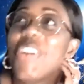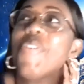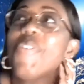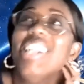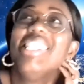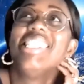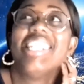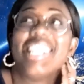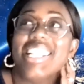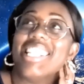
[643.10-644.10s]
one
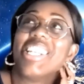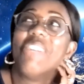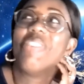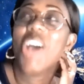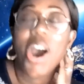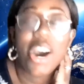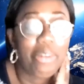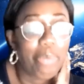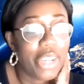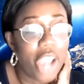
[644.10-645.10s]
sentence. It's going to be hard.
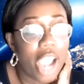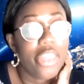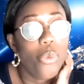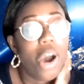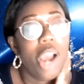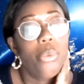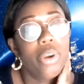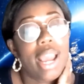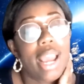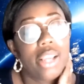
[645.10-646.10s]
But, you know, I think what I
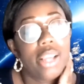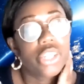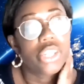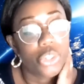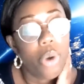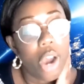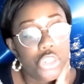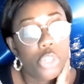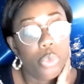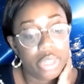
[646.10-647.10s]
want to actually do, what I
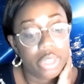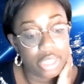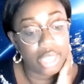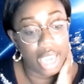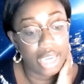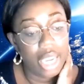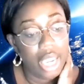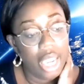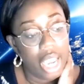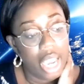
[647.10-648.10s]
do want to say
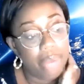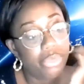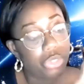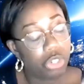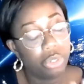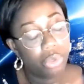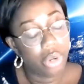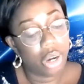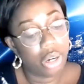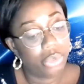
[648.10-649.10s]
to
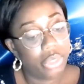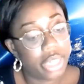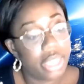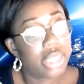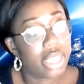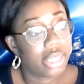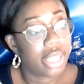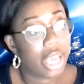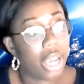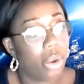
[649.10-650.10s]
our audience is
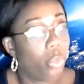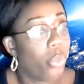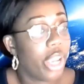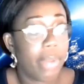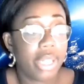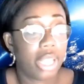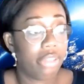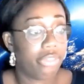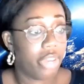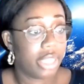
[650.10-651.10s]
that we are Mental
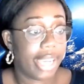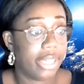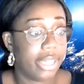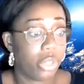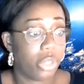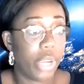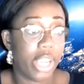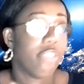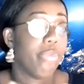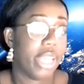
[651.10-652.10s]
Health First Aid. We
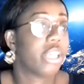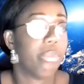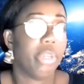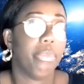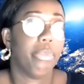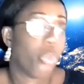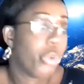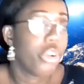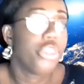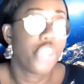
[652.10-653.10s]
have made a commitment.
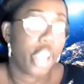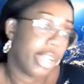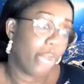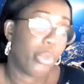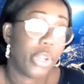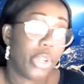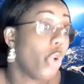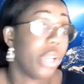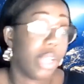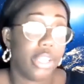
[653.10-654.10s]
We're on a journey. We
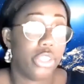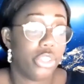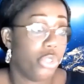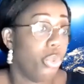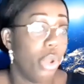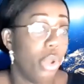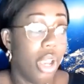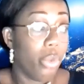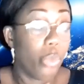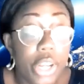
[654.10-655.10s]
know we need to
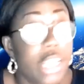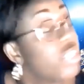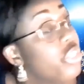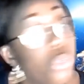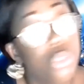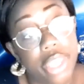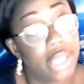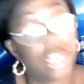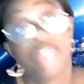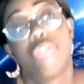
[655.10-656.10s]
do
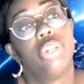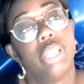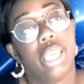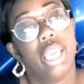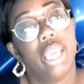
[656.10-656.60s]
things differently.